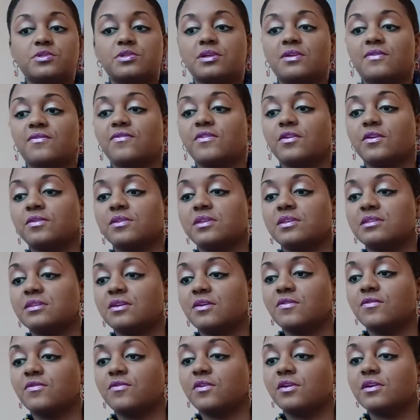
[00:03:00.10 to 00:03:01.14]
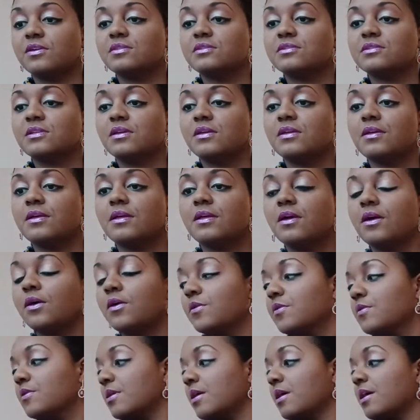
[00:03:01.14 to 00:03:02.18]
should feel the difference.
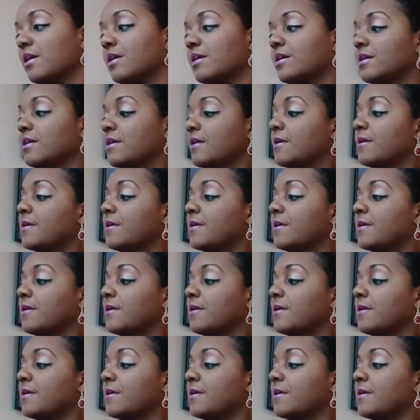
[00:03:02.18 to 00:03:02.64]
Okay.